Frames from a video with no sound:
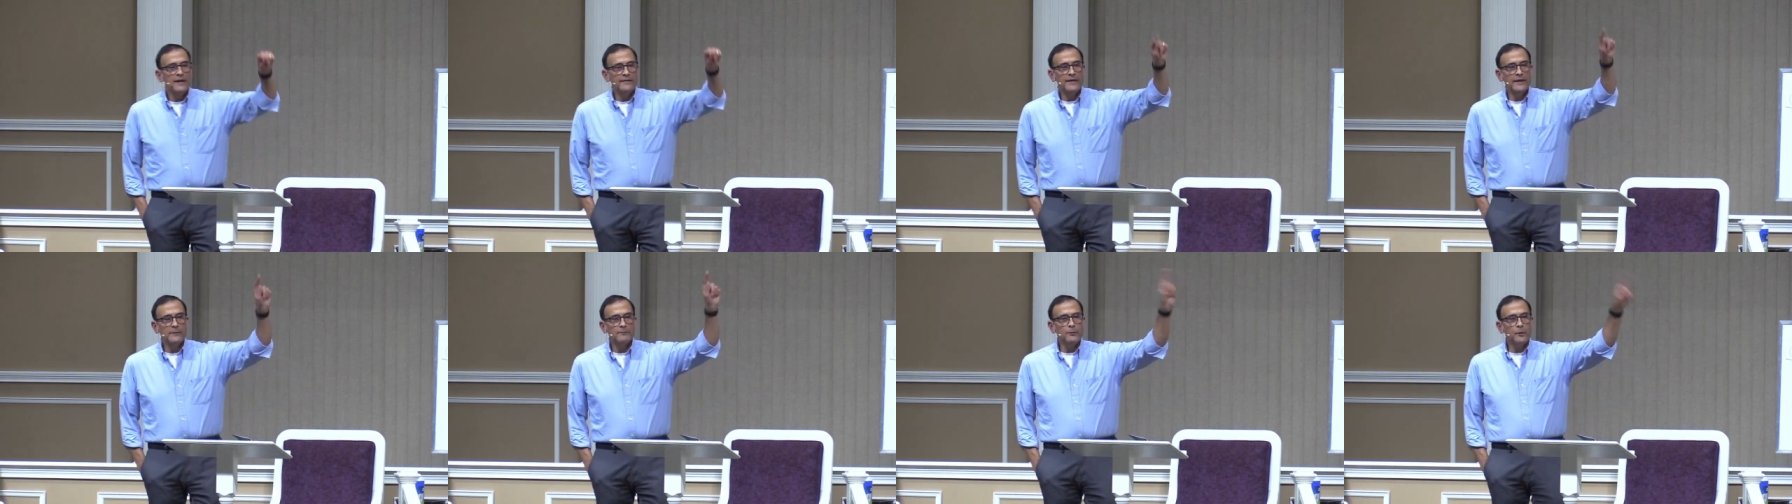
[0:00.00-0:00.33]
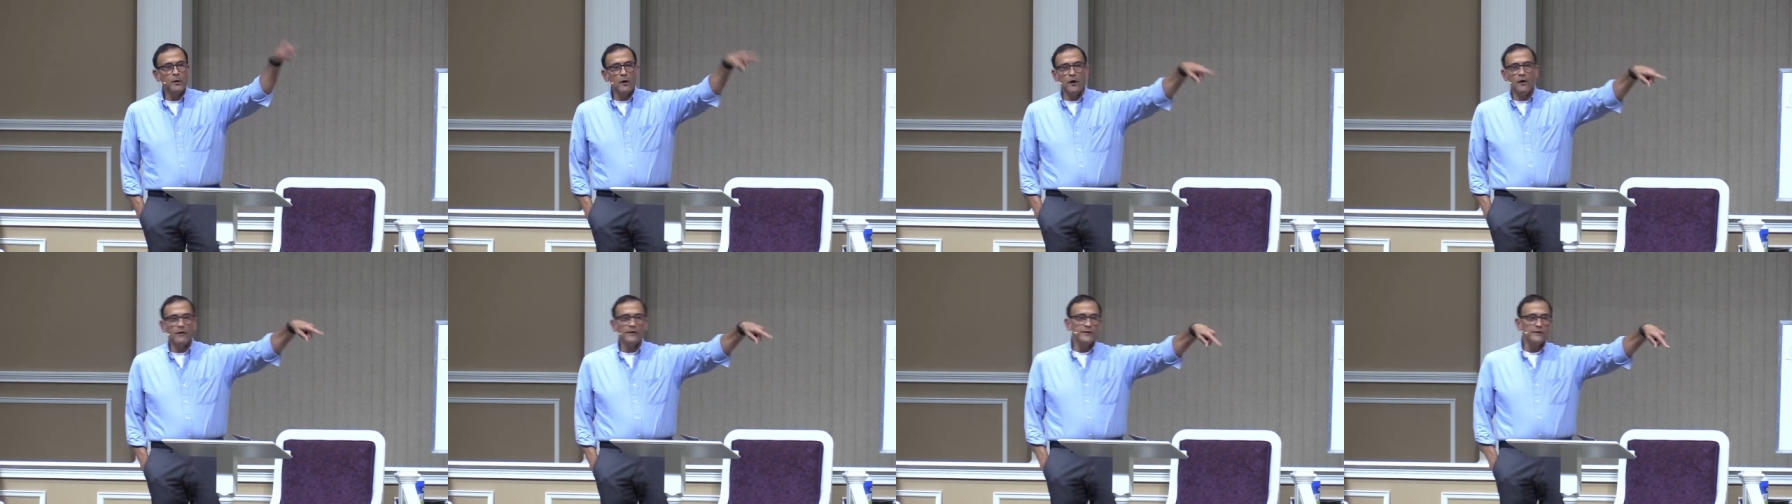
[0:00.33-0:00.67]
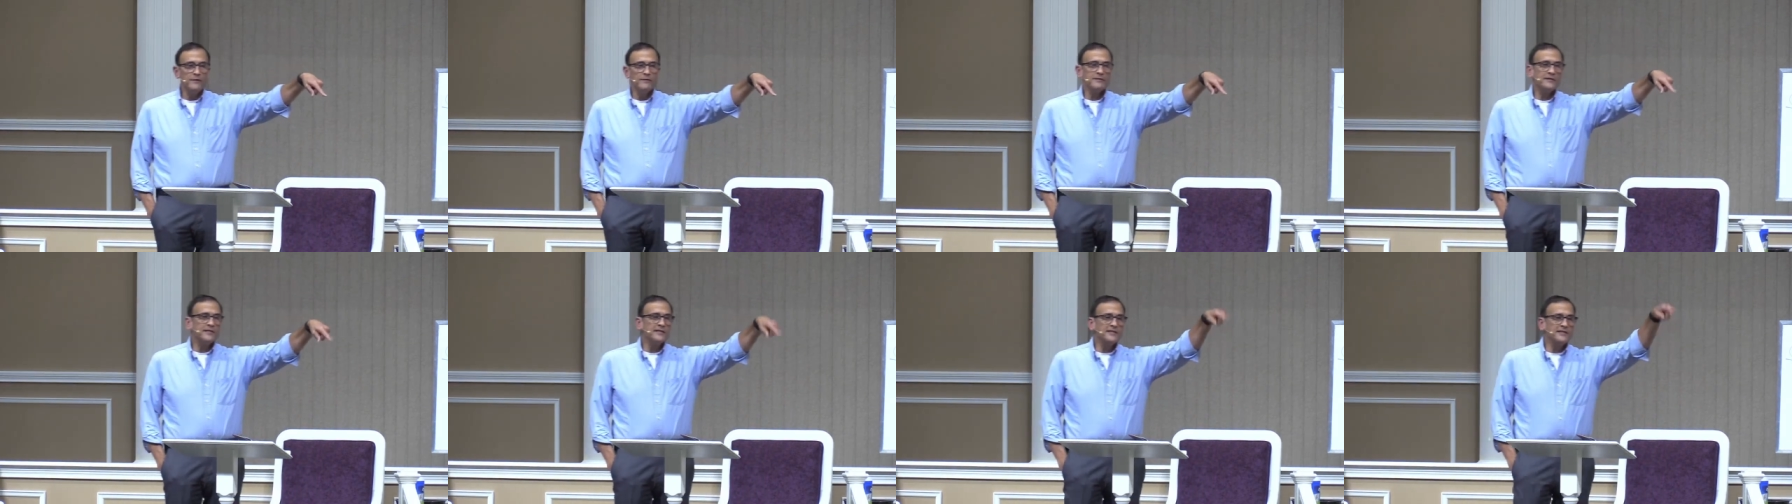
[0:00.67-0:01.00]
that Paul
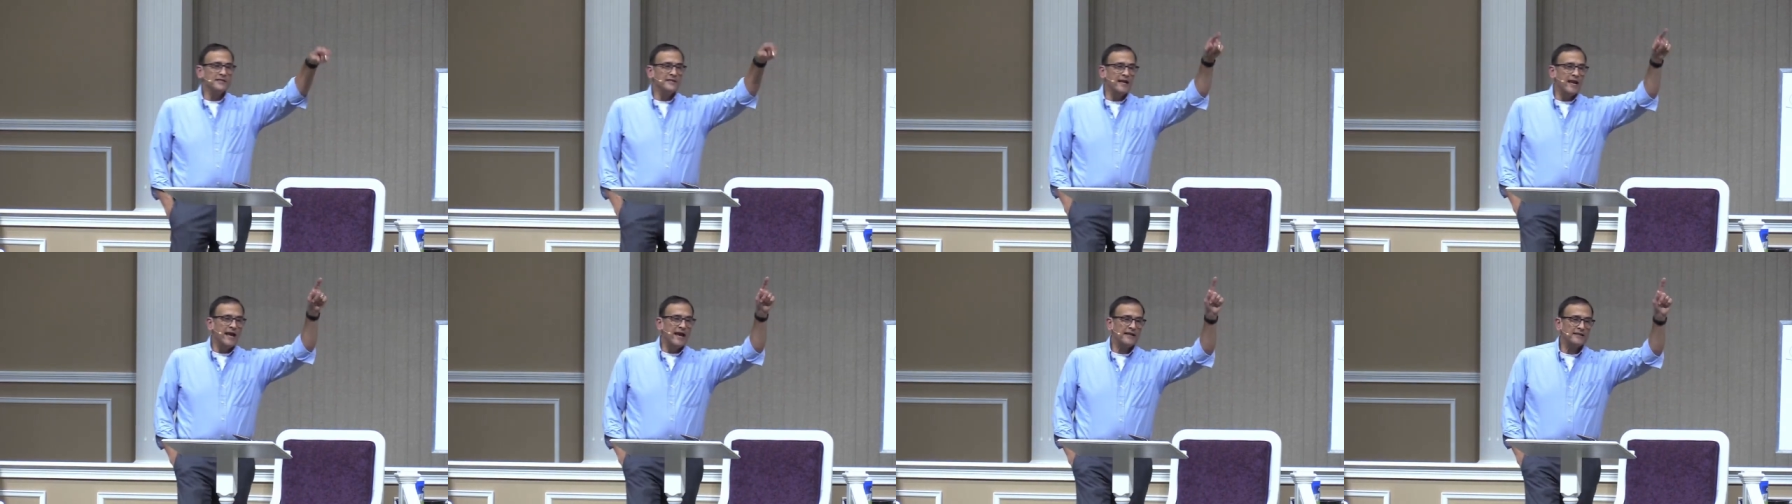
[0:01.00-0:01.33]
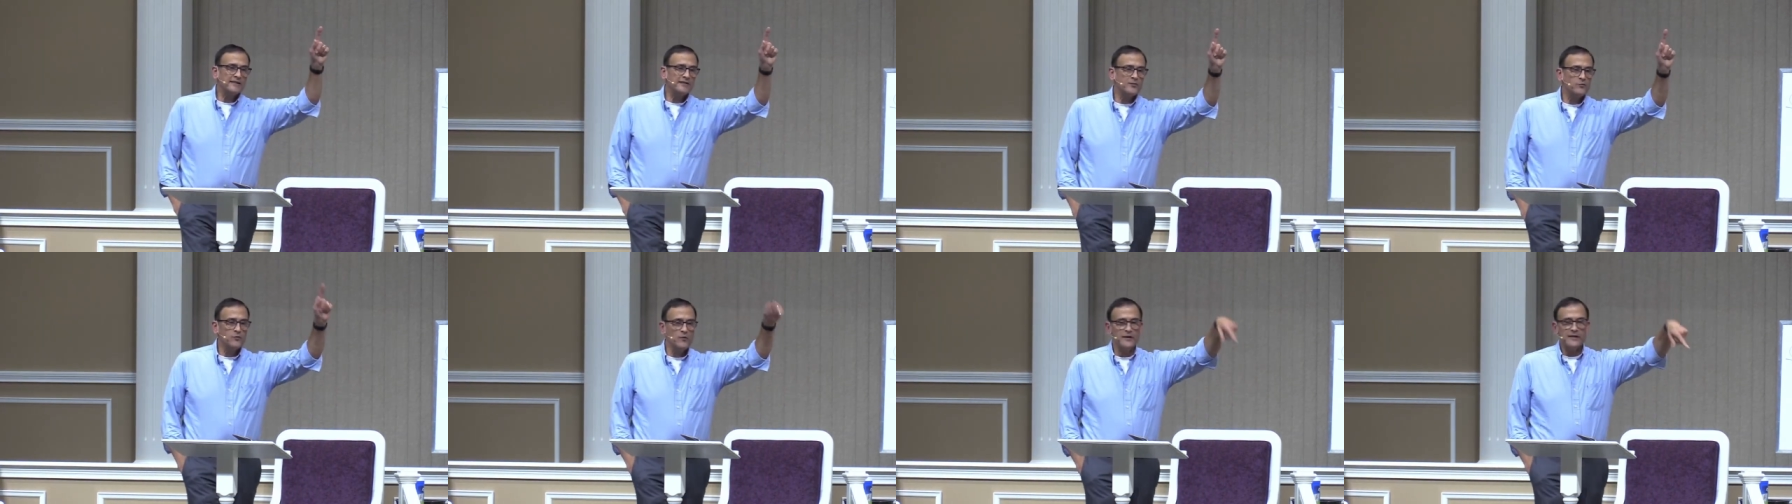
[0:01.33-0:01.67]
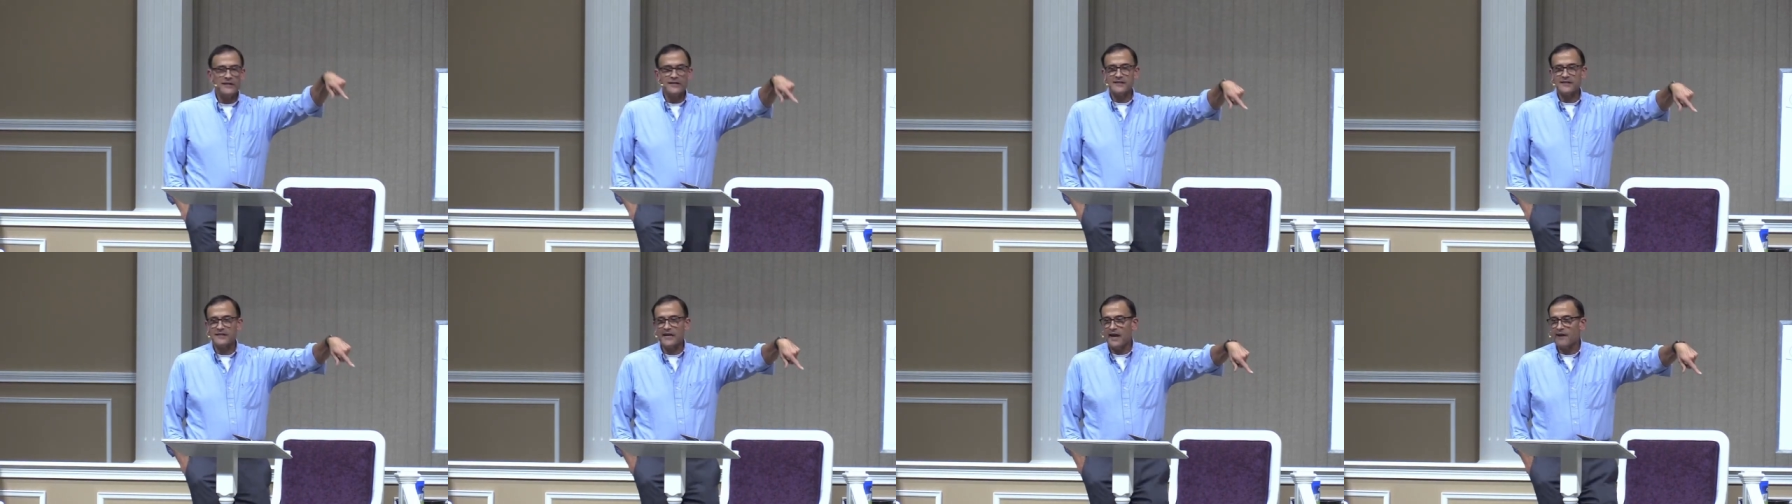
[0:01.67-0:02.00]
uses in Acts
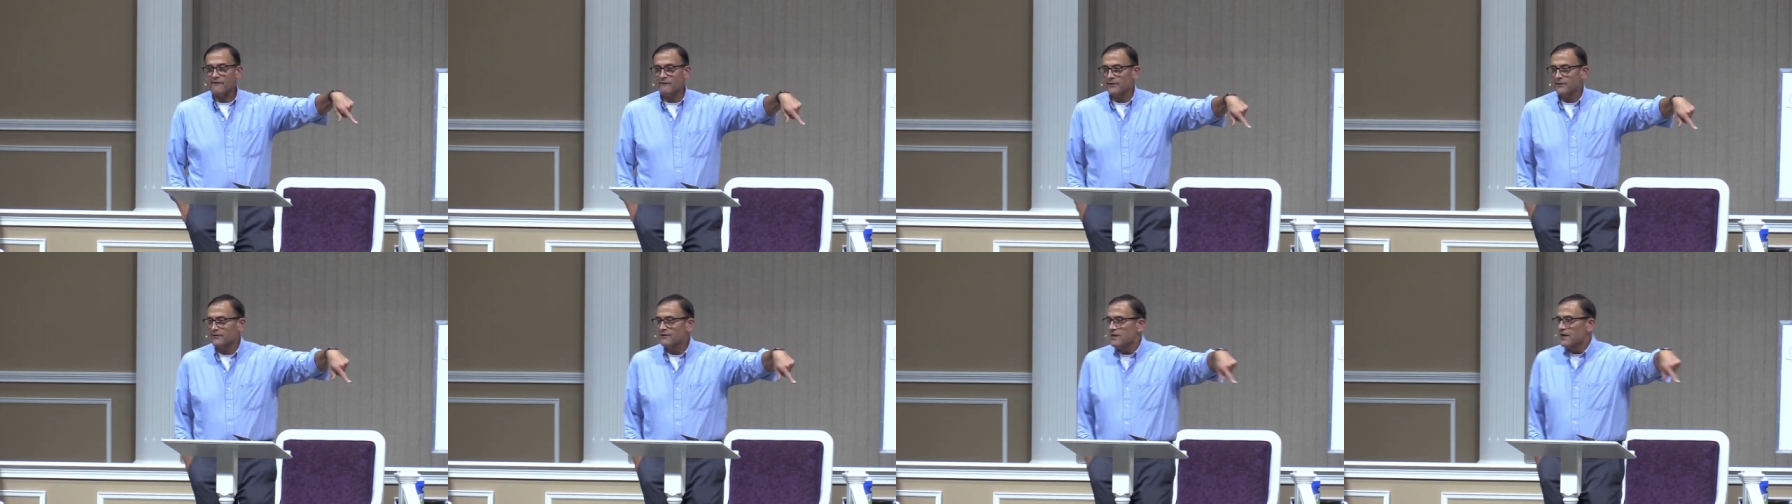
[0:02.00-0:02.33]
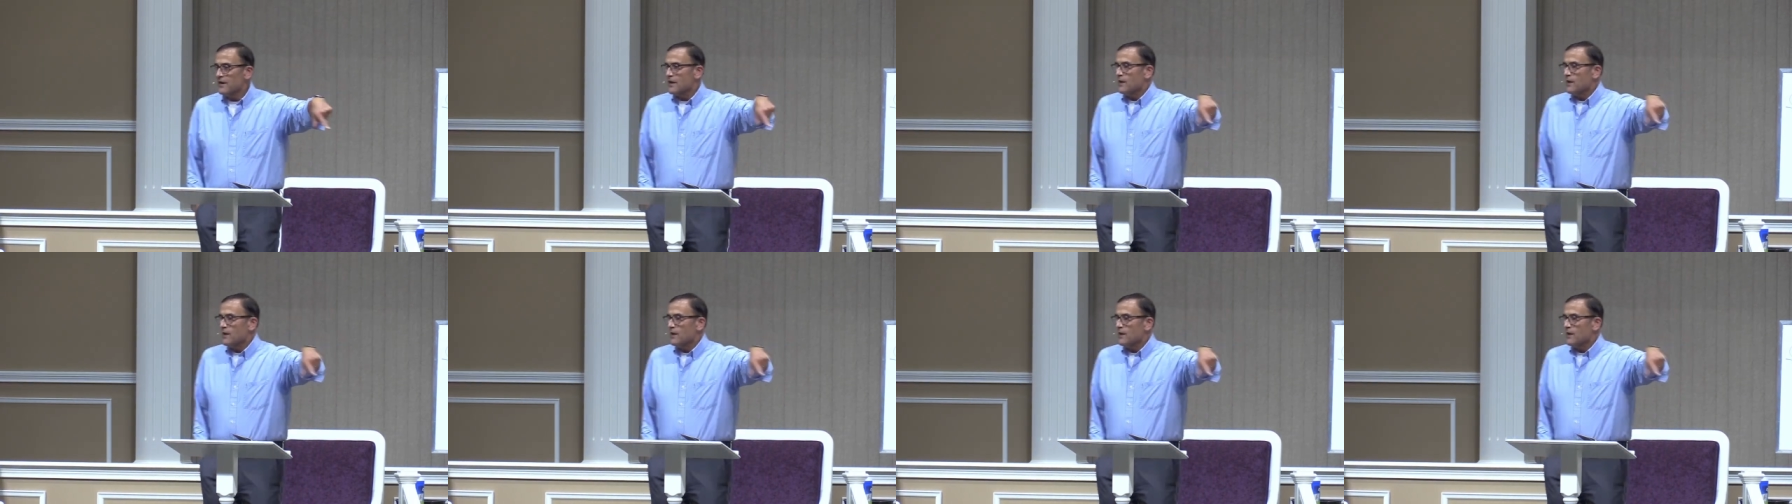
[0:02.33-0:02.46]
27